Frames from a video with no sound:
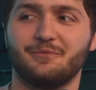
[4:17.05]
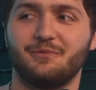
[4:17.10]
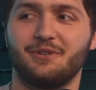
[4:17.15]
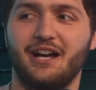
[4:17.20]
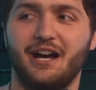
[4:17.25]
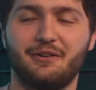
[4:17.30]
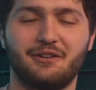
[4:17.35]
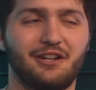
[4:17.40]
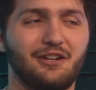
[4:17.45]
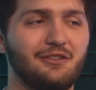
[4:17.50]
But
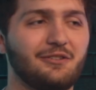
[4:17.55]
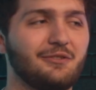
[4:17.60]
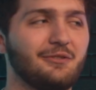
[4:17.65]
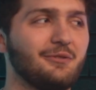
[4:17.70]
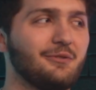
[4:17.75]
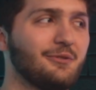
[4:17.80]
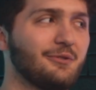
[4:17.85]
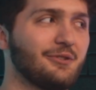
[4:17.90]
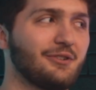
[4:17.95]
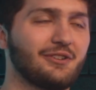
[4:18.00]
I would
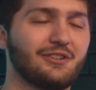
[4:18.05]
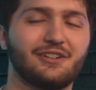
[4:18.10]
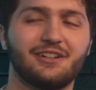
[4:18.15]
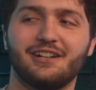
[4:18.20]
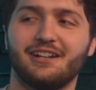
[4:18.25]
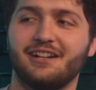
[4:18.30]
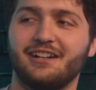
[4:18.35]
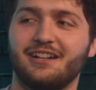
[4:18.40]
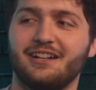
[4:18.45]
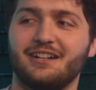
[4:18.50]
ignore
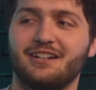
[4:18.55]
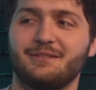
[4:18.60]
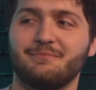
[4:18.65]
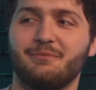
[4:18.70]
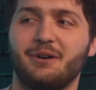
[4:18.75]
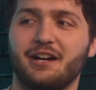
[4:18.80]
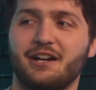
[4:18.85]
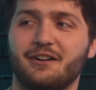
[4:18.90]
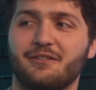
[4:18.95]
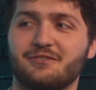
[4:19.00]

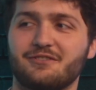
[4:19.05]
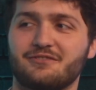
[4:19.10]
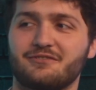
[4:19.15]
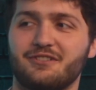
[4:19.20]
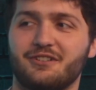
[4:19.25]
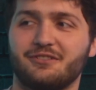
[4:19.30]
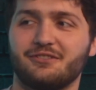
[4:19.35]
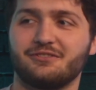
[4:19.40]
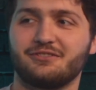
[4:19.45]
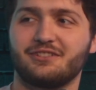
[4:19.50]
my own struggles